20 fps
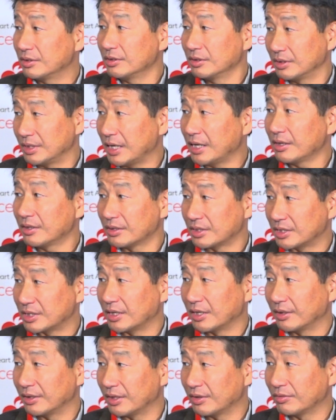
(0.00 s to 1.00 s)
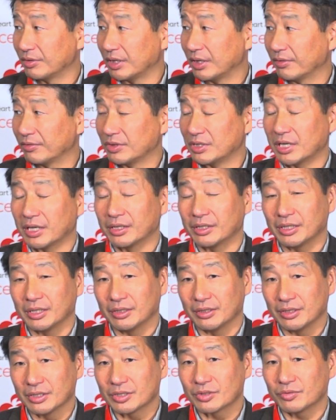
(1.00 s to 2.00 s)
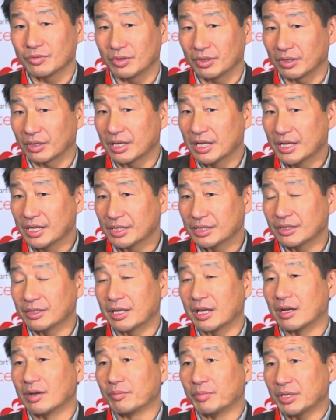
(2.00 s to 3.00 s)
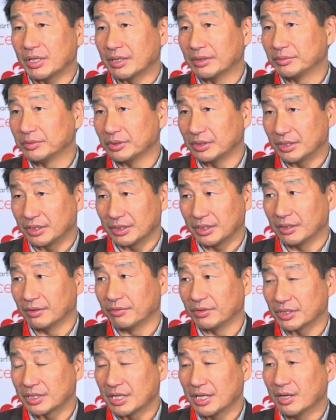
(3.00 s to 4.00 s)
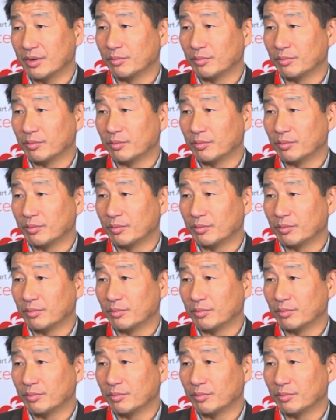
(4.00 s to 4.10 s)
data set that we have done in this work to now be able to give us